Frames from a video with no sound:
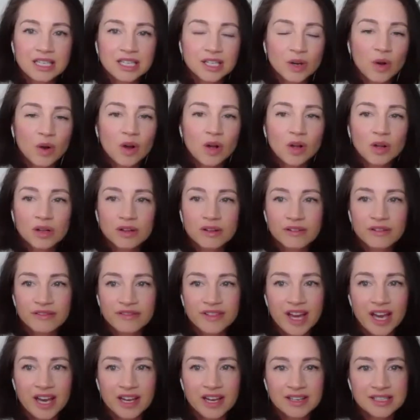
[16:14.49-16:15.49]
you know, all
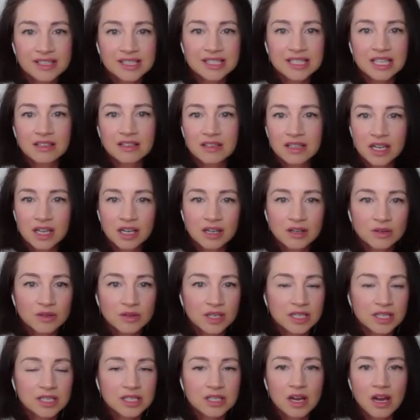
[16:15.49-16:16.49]
of that
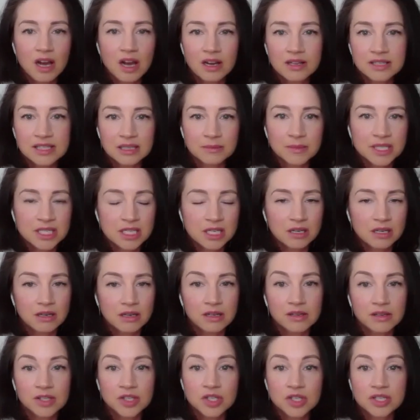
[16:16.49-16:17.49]
silicone and toxic
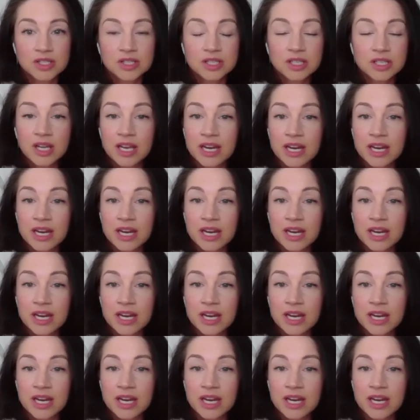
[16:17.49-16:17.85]
materials just